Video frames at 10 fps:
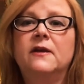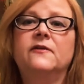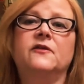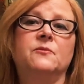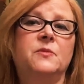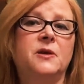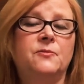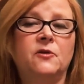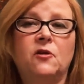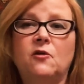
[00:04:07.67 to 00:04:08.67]
Some
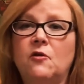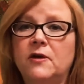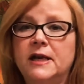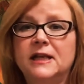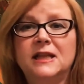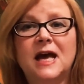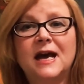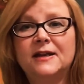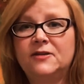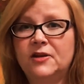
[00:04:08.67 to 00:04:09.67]
people are going in a
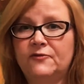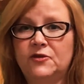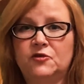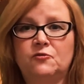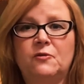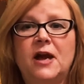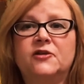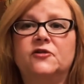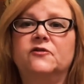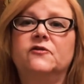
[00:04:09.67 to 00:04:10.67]
lot of different
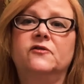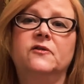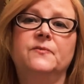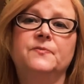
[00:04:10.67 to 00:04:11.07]
directions.